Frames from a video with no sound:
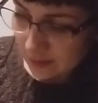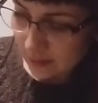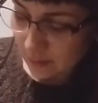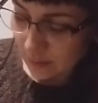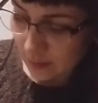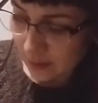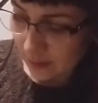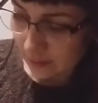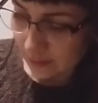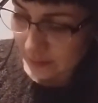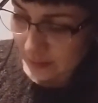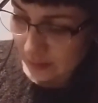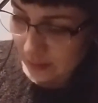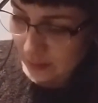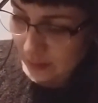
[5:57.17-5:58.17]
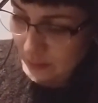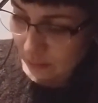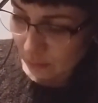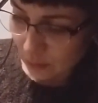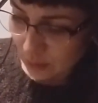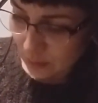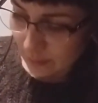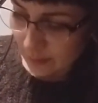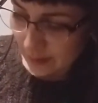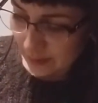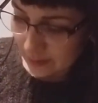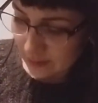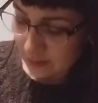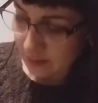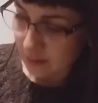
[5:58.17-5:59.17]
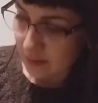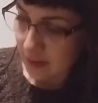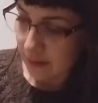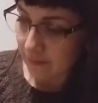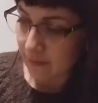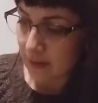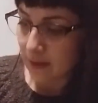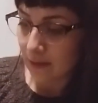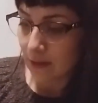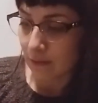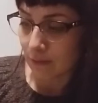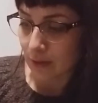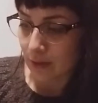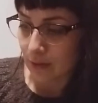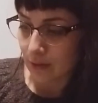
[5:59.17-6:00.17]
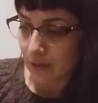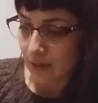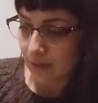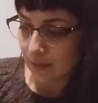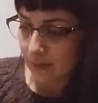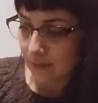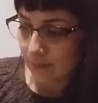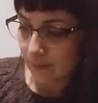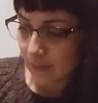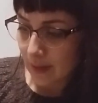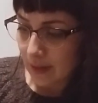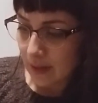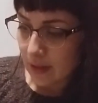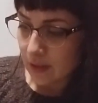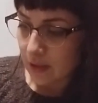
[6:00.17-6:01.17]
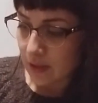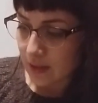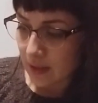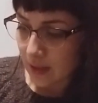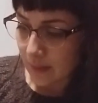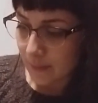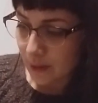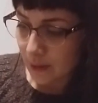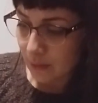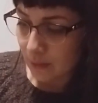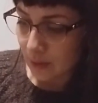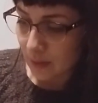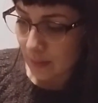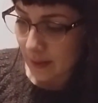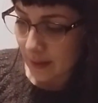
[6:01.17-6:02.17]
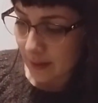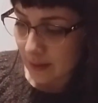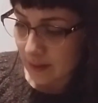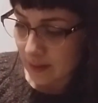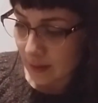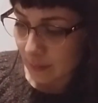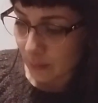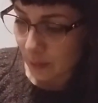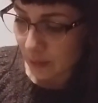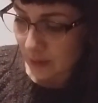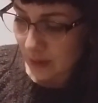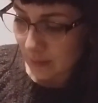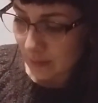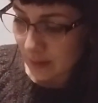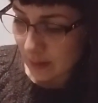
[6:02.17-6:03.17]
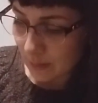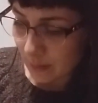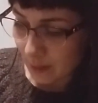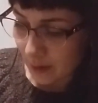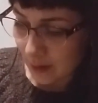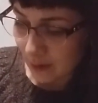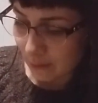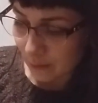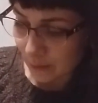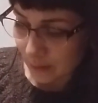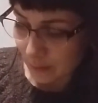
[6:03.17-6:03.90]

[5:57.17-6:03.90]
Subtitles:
smiled. Rutabagas are definitely rude. She dug up the rutabagas and put them in the pot with the